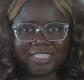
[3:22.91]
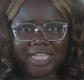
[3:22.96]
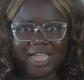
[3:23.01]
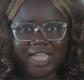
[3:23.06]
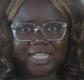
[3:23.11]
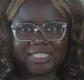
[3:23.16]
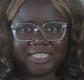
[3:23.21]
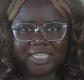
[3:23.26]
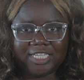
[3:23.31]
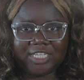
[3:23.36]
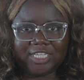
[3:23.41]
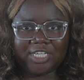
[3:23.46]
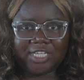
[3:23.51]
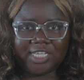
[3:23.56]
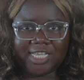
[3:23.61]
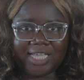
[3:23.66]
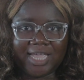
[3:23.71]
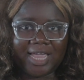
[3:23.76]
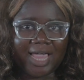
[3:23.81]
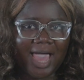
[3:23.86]
that
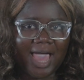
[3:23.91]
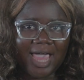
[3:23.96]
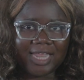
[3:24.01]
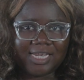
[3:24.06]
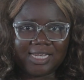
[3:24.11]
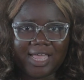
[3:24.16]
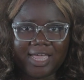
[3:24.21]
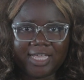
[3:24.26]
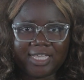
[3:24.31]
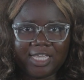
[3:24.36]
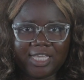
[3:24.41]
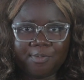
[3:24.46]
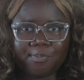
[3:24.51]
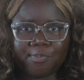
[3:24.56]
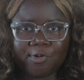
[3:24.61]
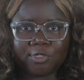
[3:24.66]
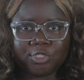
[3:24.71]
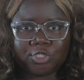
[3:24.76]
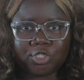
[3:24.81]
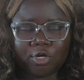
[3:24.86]
it had like a
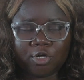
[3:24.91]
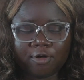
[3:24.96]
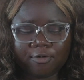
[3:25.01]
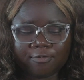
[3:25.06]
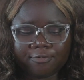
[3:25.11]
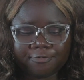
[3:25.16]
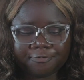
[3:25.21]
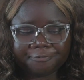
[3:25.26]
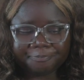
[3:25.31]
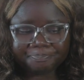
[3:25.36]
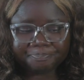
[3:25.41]
bunch of